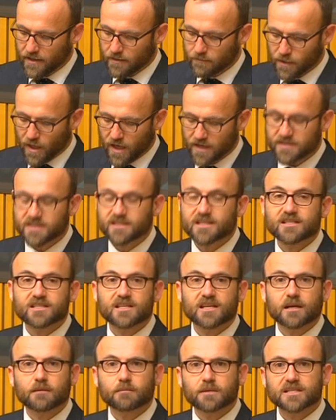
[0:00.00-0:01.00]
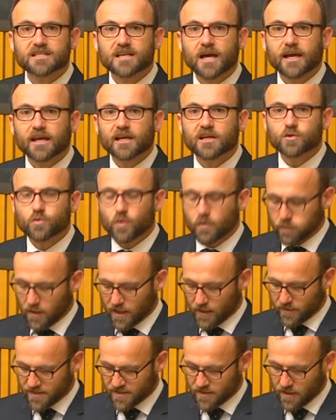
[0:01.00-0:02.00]
by insisting it be taken to a
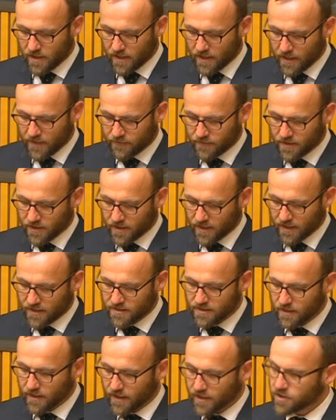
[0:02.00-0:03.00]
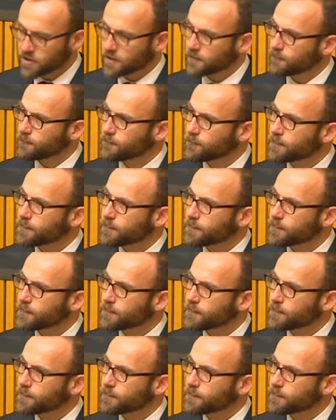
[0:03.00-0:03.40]
plebiscite after the next election.